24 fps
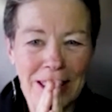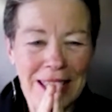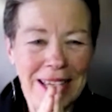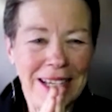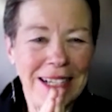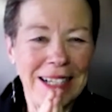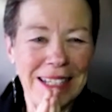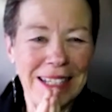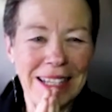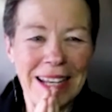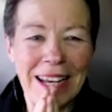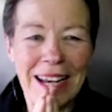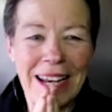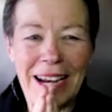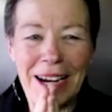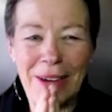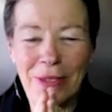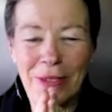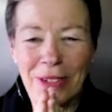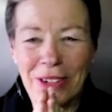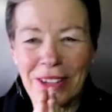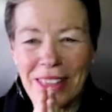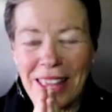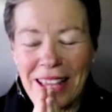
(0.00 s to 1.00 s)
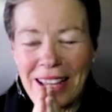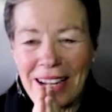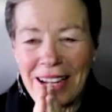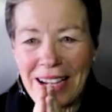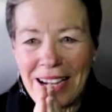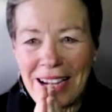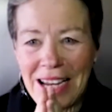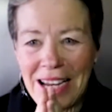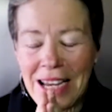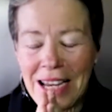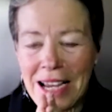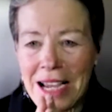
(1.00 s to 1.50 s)
things, Amber, that
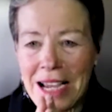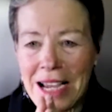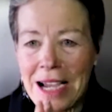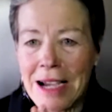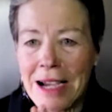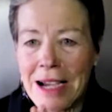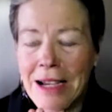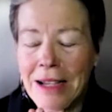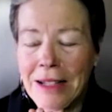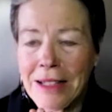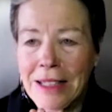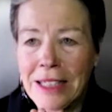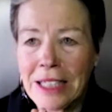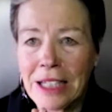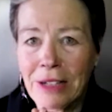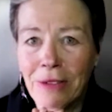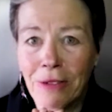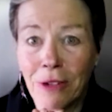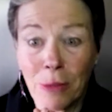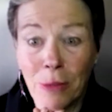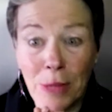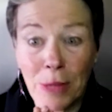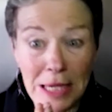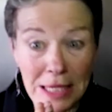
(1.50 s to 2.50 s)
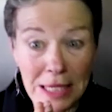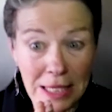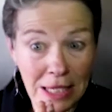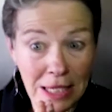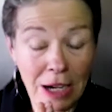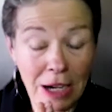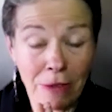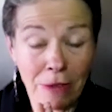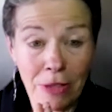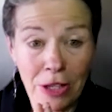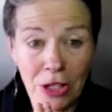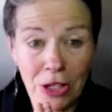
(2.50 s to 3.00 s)
I did for
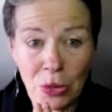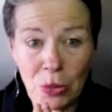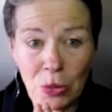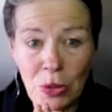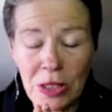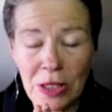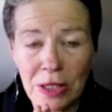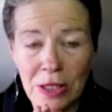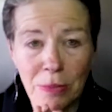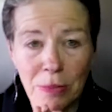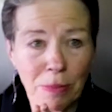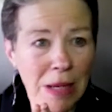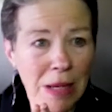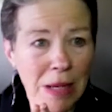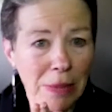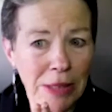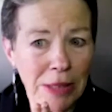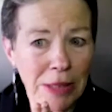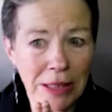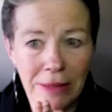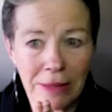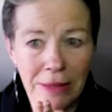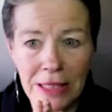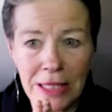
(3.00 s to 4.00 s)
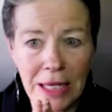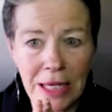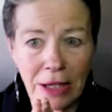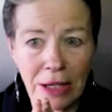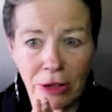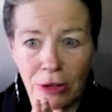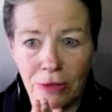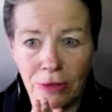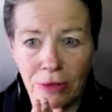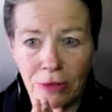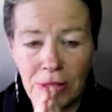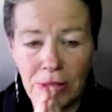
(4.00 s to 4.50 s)
myself, this was maybe 10
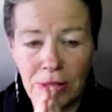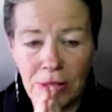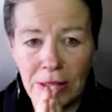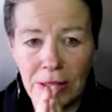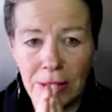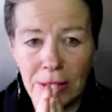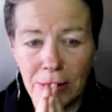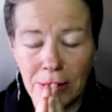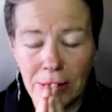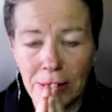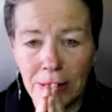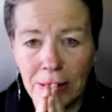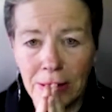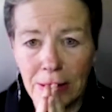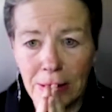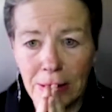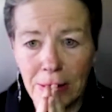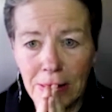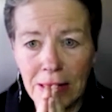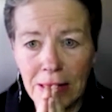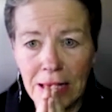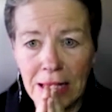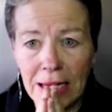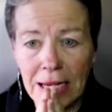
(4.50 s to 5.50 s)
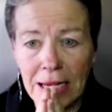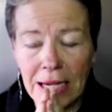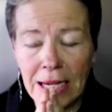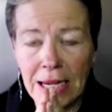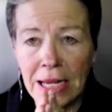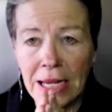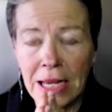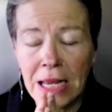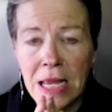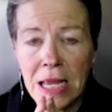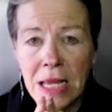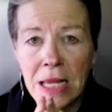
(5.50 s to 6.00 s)
or 15 years ago, that
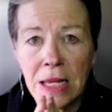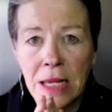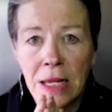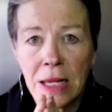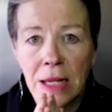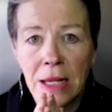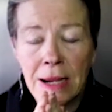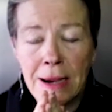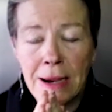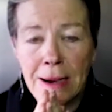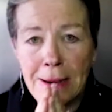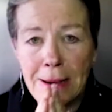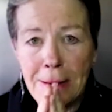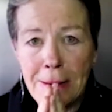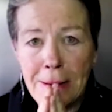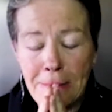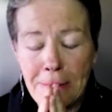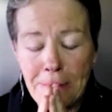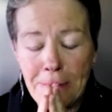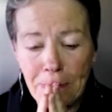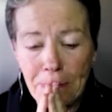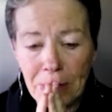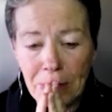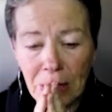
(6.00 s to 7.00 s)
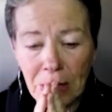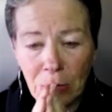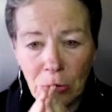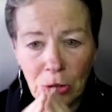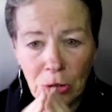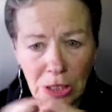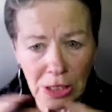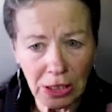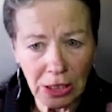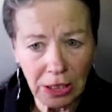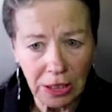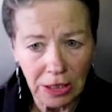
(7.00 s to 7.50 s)
I
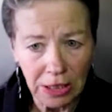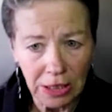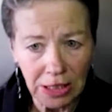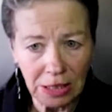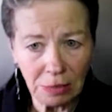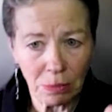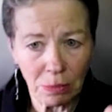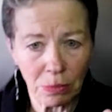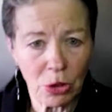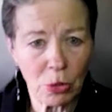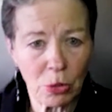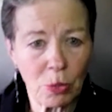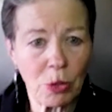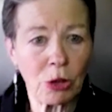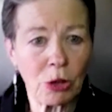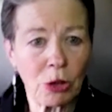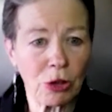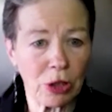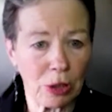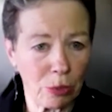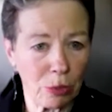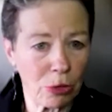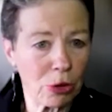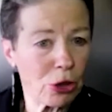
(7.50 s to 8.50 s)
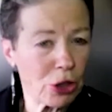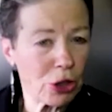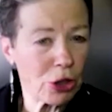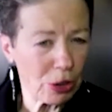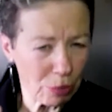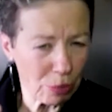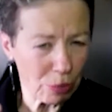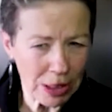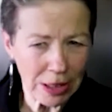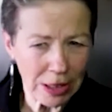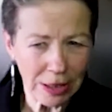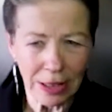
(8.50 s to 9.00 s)
was in a deep spiritual
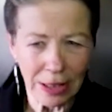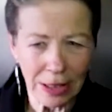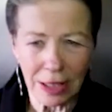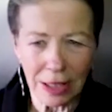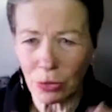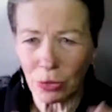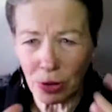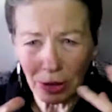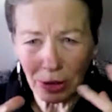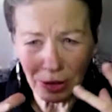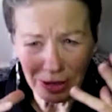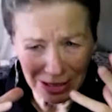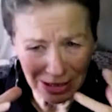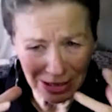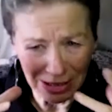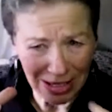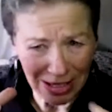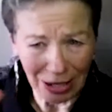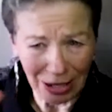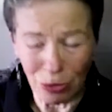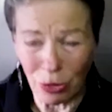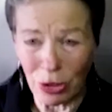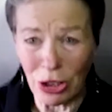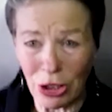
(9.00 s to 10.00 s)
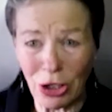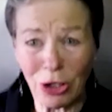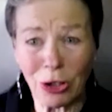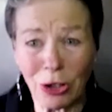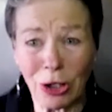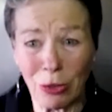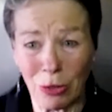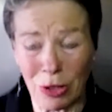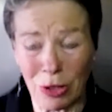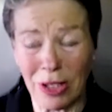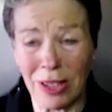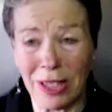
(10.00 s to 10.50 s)
immersion process where it's like, when you're
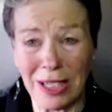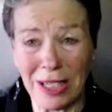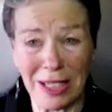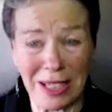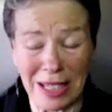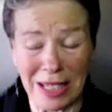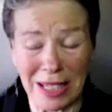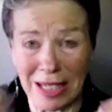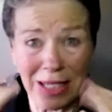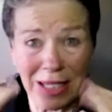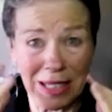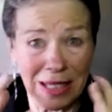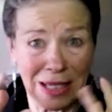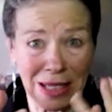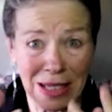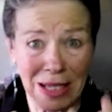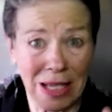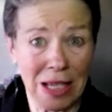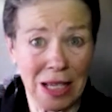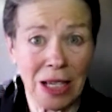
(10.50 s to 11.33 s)
in one of these things,